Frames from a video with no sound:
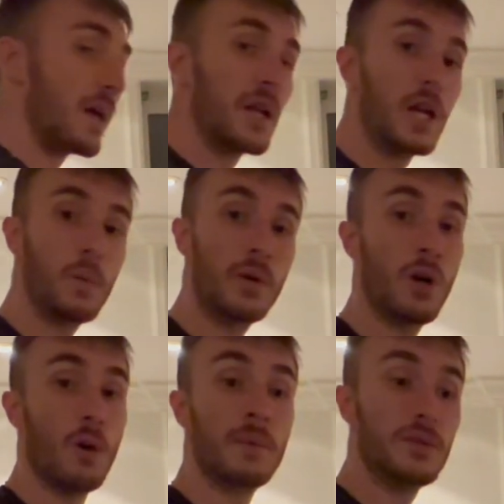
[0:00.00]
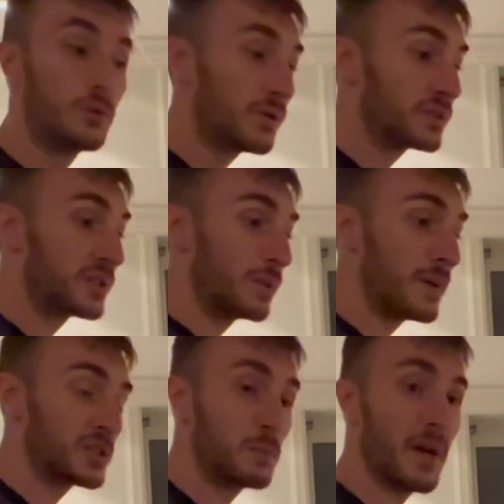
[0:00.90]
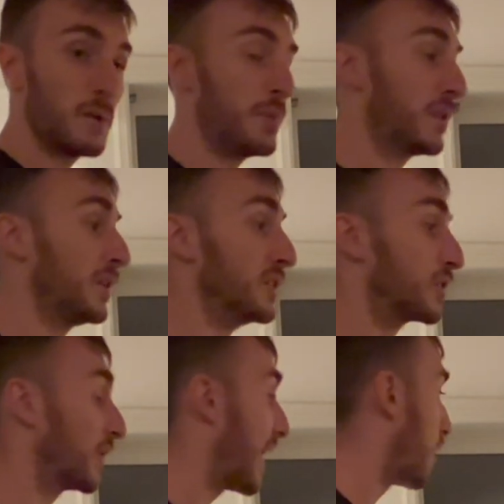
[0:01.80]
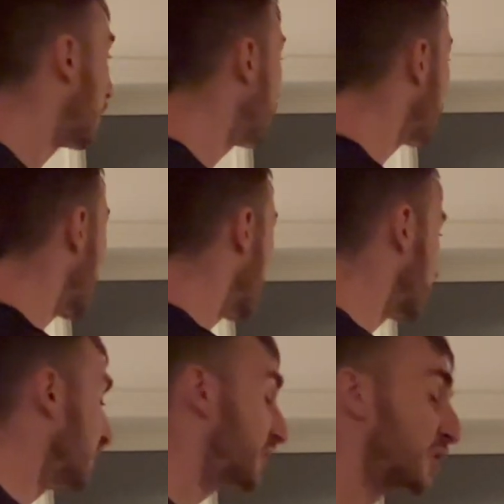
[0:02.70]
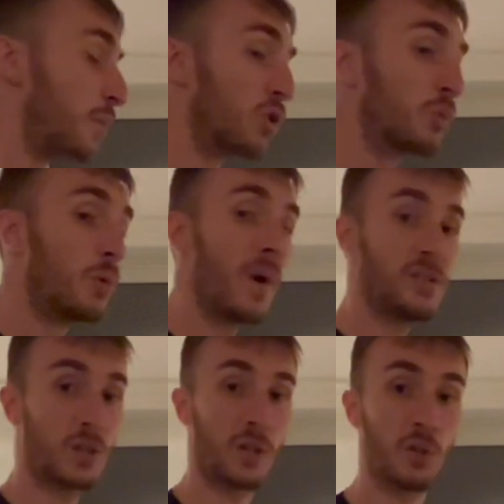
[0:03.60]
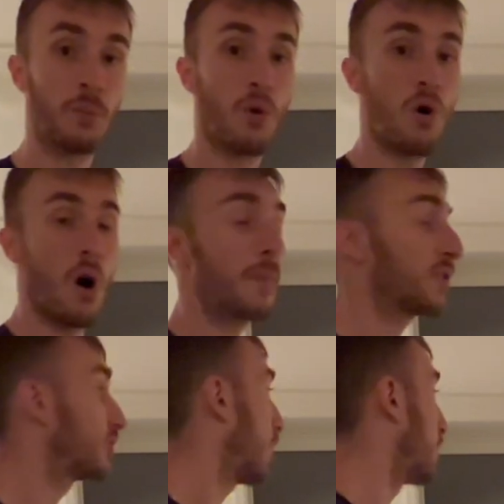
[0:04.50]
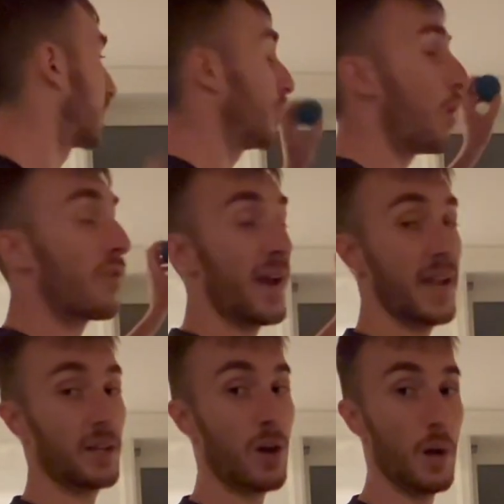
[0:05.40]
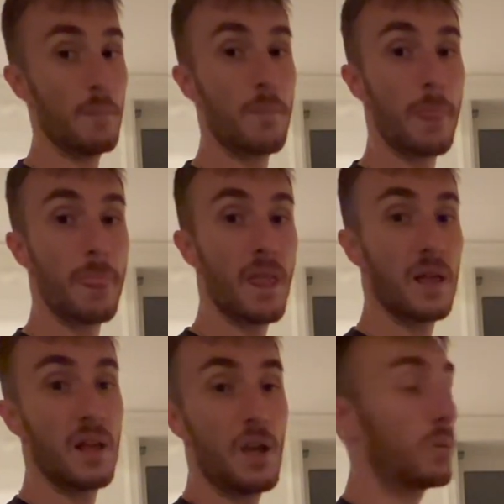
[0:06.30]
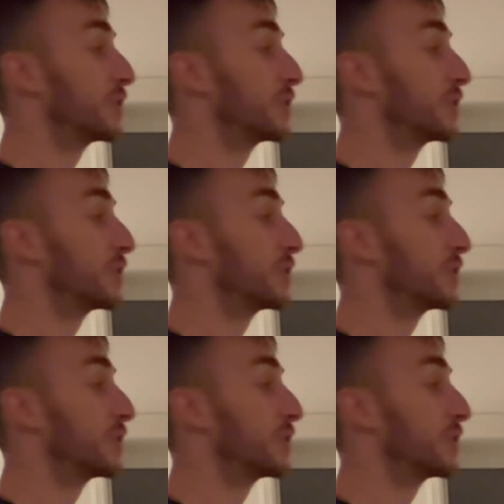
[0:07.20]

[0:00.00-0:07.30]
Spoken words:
here we go. I'm going to do this to the best of my ability. So now, since there's multiple ways to cut the ball, I'm going to start with an overhand cut. When